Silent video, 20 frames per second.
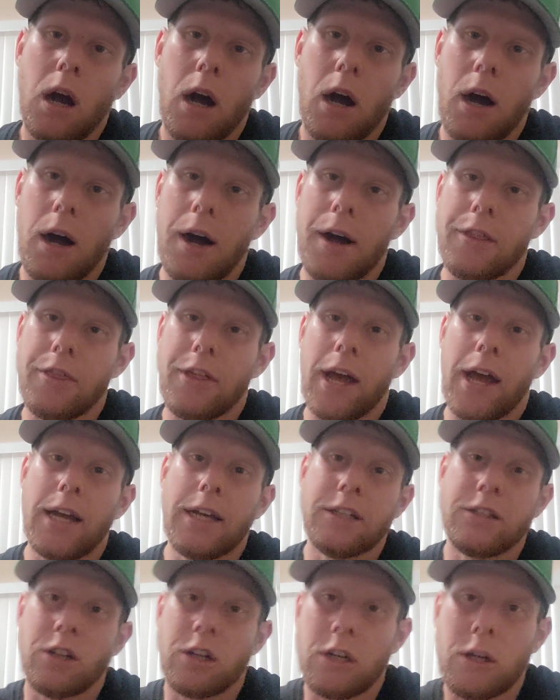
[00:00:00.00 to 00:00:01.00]
That
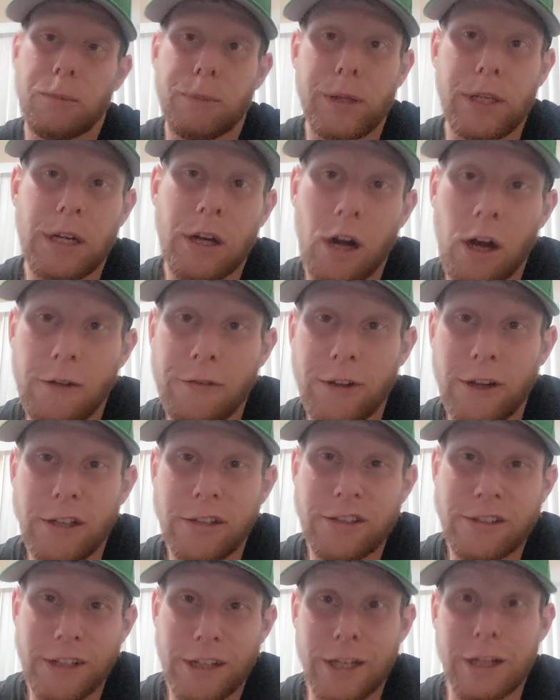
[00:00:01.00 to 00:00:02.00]
is our complete
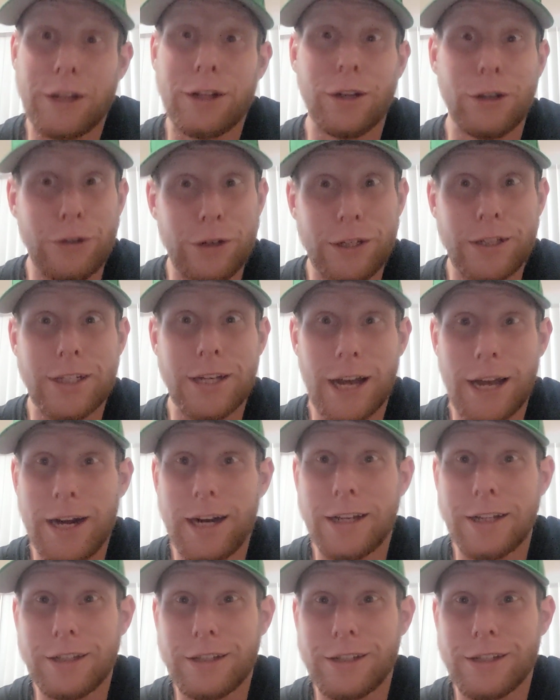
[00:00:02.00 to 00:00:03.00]
offense, including tight
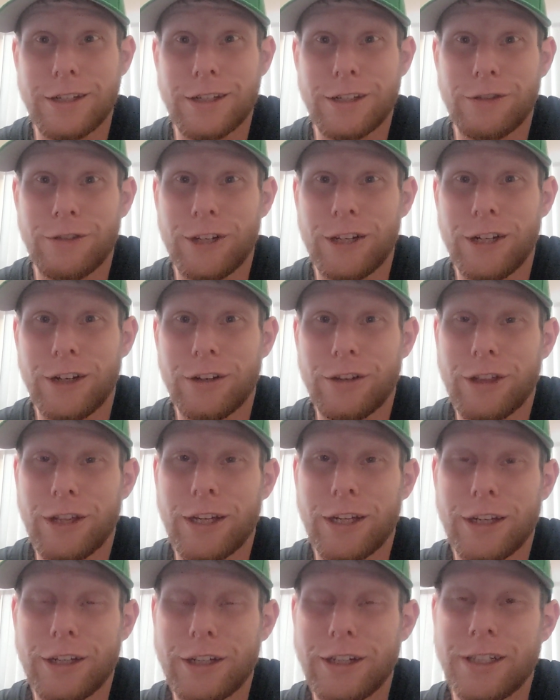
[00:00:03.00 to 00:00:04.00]
ends in this video,
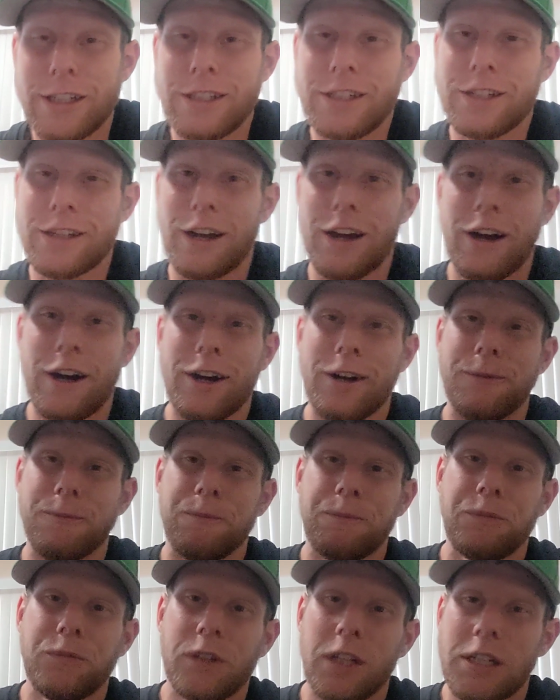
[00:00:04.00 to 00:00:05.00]
thank goodness.
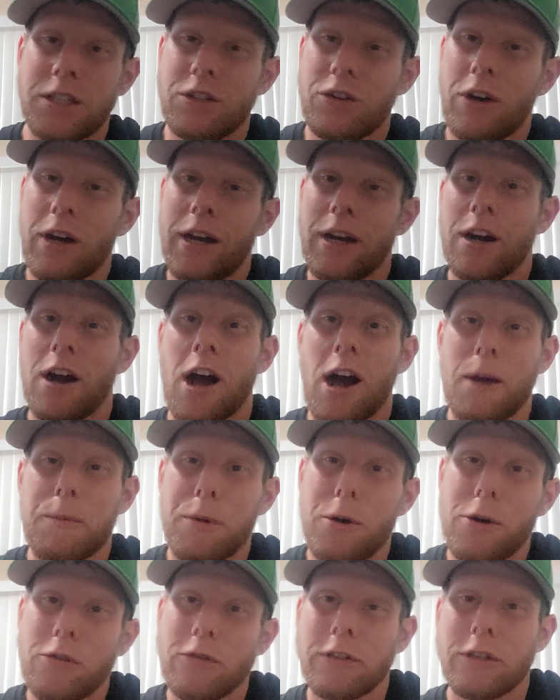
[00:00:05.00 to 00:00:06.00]
Let's go ahead and
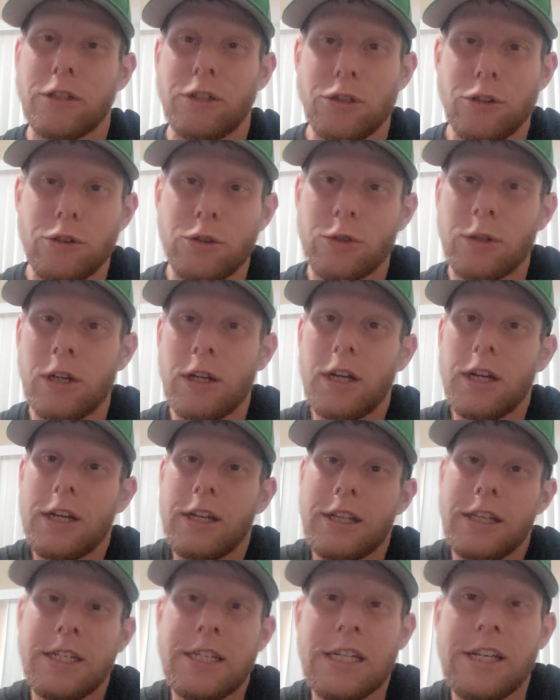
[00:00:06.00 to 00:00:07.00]
hop over to
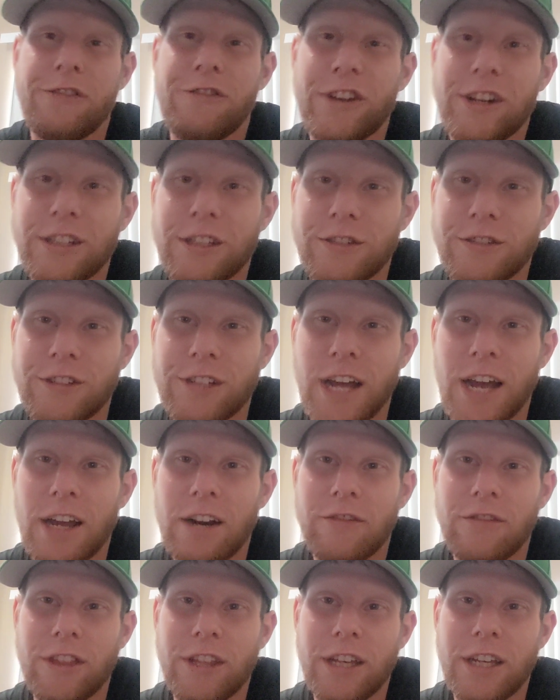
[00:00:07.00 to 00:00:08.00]
the defensive
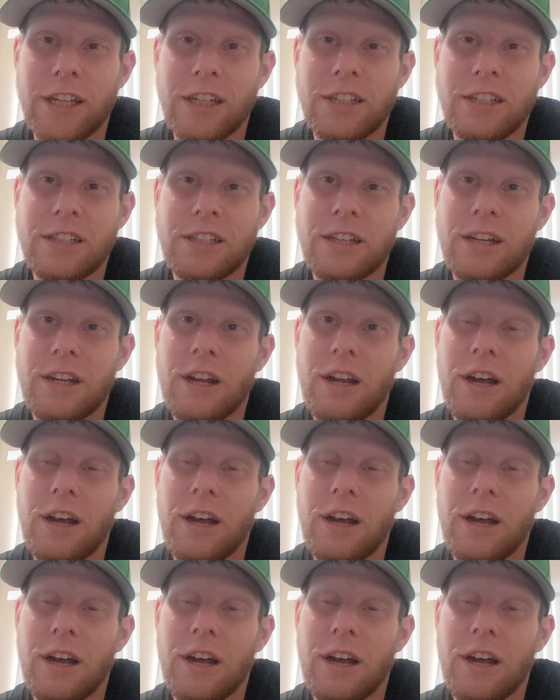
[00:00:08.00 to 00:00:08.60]
side of things.